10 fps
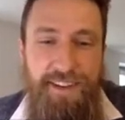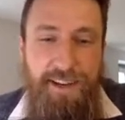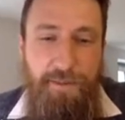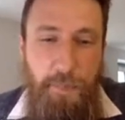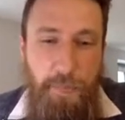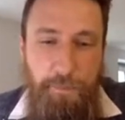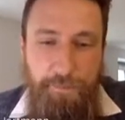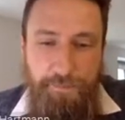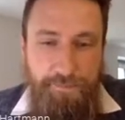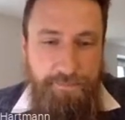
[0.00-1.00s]

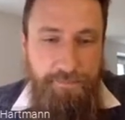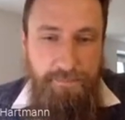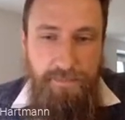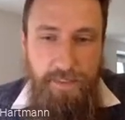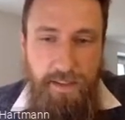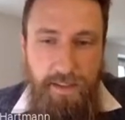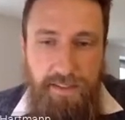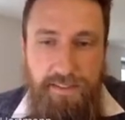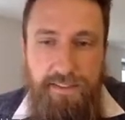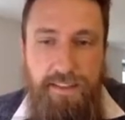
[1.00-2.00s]

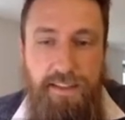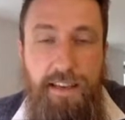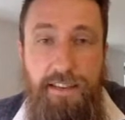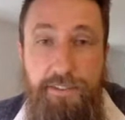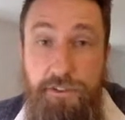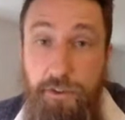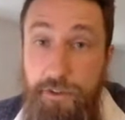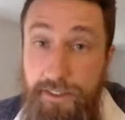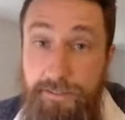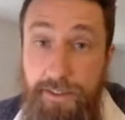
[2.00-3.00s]
And in case you
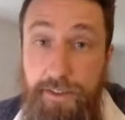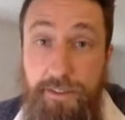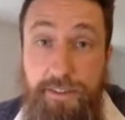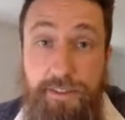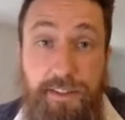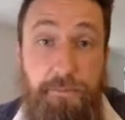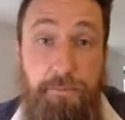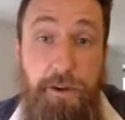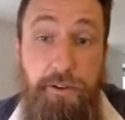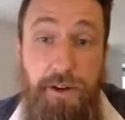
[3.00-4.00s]
don't have grid
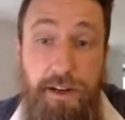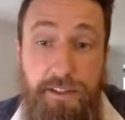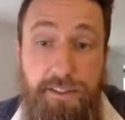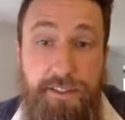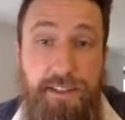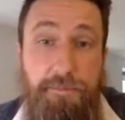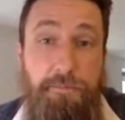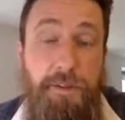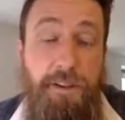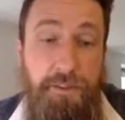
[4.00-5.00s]
where you are,
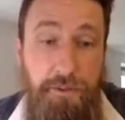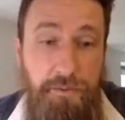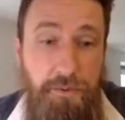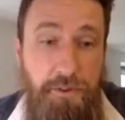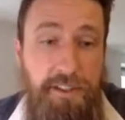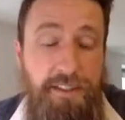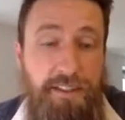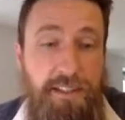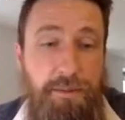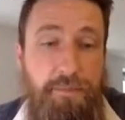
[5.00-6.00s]
don't
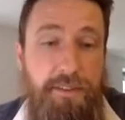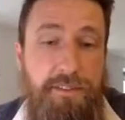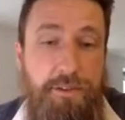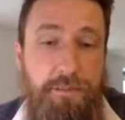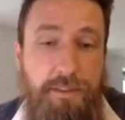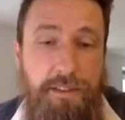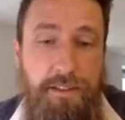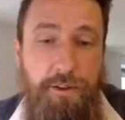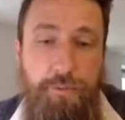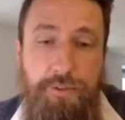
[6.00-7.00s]
worry. It's
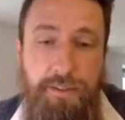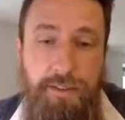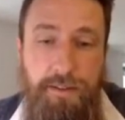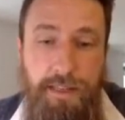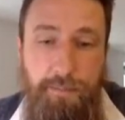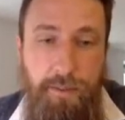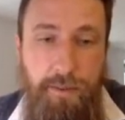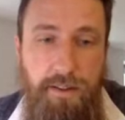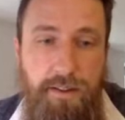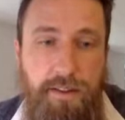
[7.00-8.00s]
completely off-grid
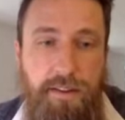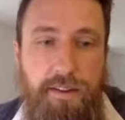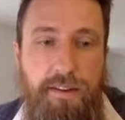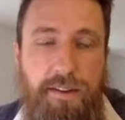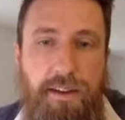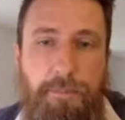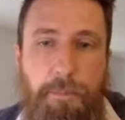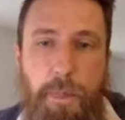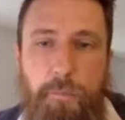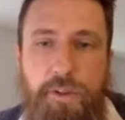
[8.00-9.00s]
capable.
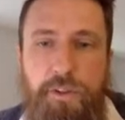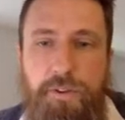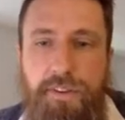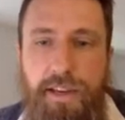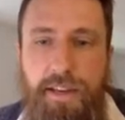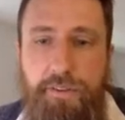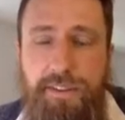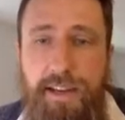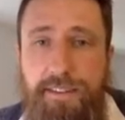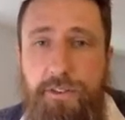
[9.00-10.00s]
We don't
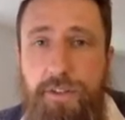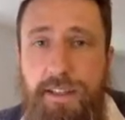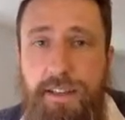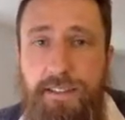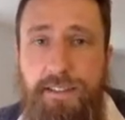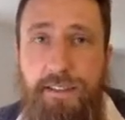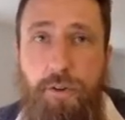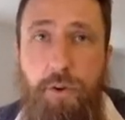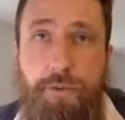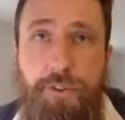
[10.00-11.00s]
advertise it really as
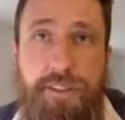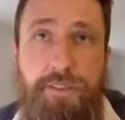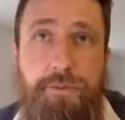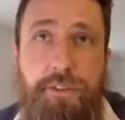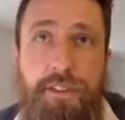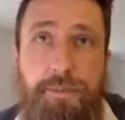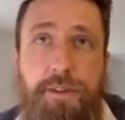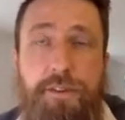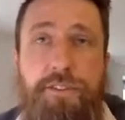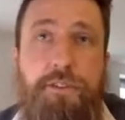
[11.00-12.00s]
an off-grid inverter,
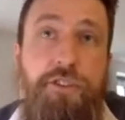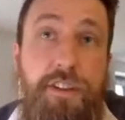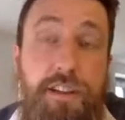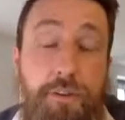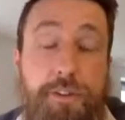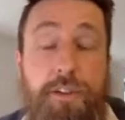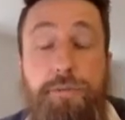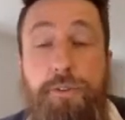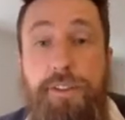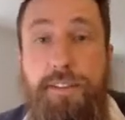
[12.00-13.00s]
because usually off-grid
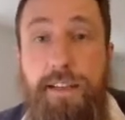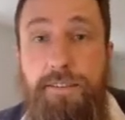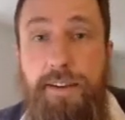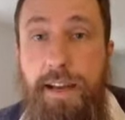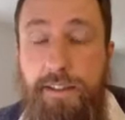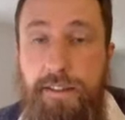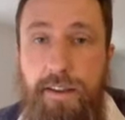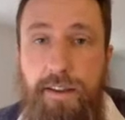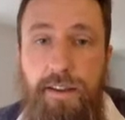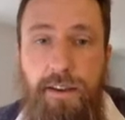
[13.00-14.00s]
inverters have a higher
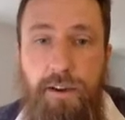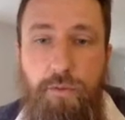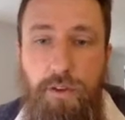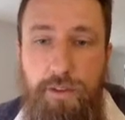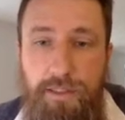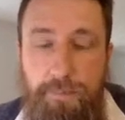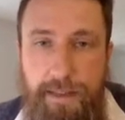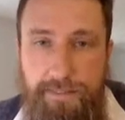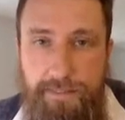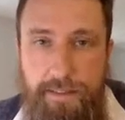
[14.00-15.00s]
overload
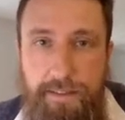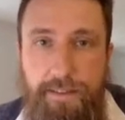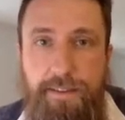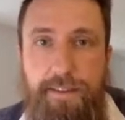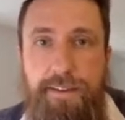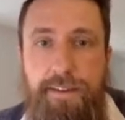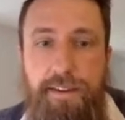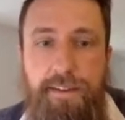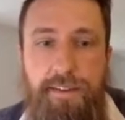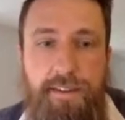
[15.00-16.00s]
capacity,
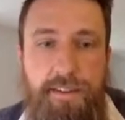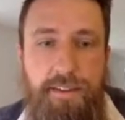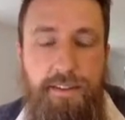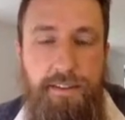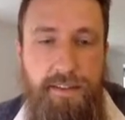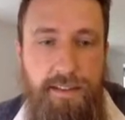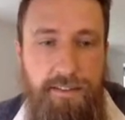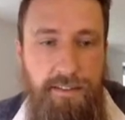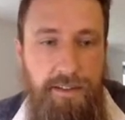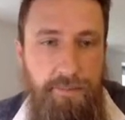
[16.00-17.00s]
and the
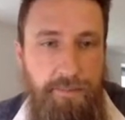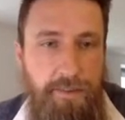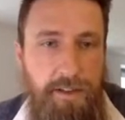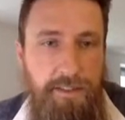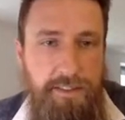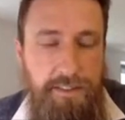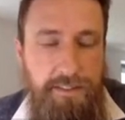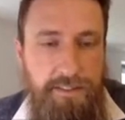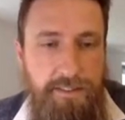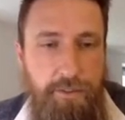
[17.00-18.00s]
10 RT
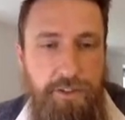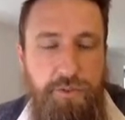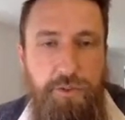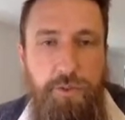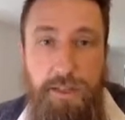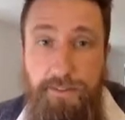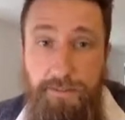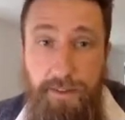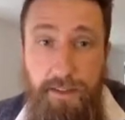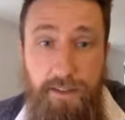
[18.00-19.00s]
is limited to
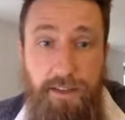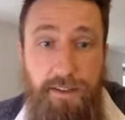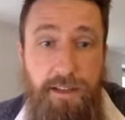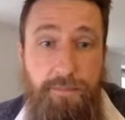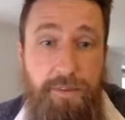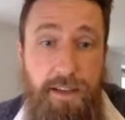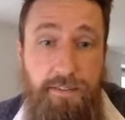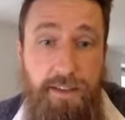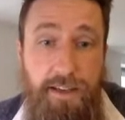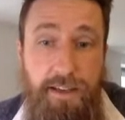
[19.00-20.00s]
12
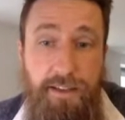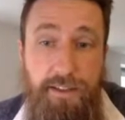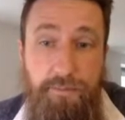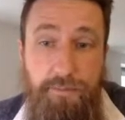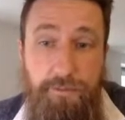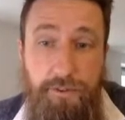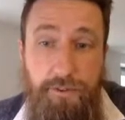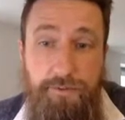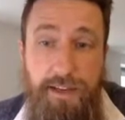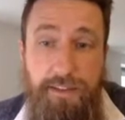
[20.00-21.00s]
kVA
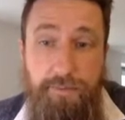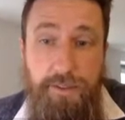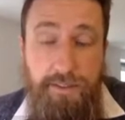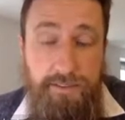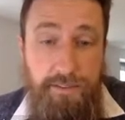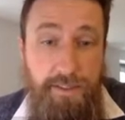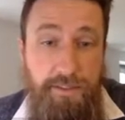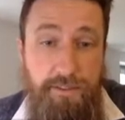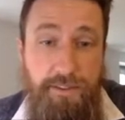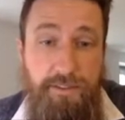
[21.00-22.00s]
for 5 minutes.
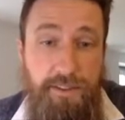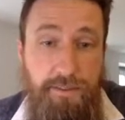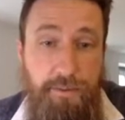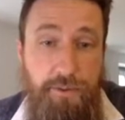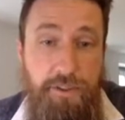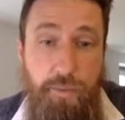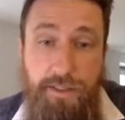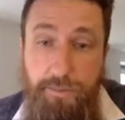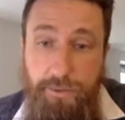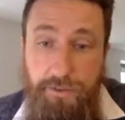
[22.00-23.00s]
So it's only
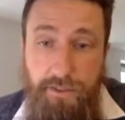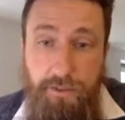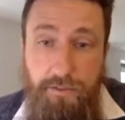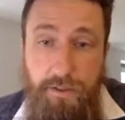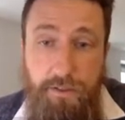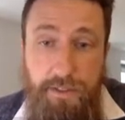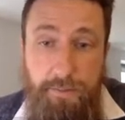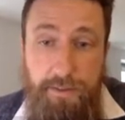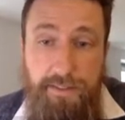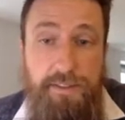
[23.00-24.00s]
20% overload
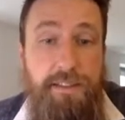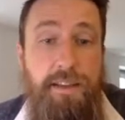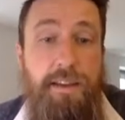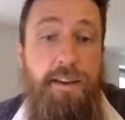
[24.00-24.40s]
capacity.